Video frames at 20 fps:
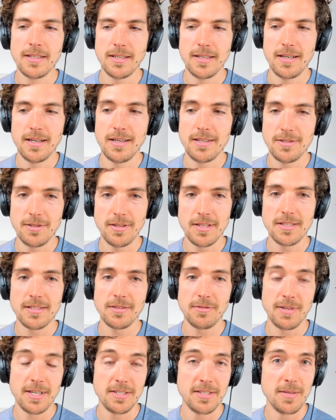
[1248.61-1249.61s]
So this is
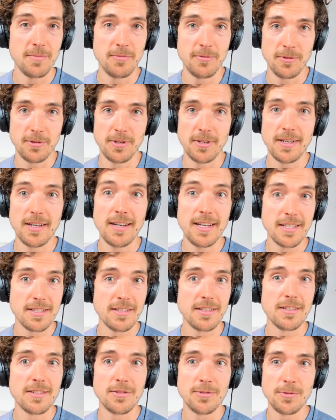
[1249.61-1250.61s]
a great tip for
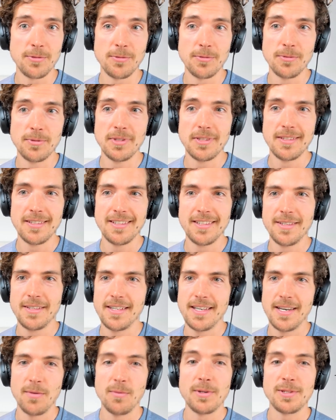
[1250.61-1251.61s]
listeners who
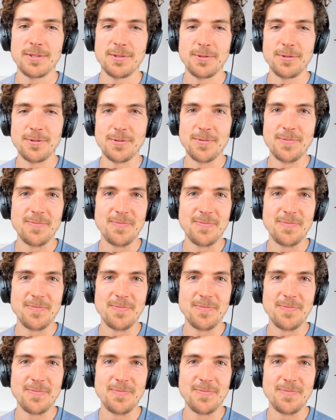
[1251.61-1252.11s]
want to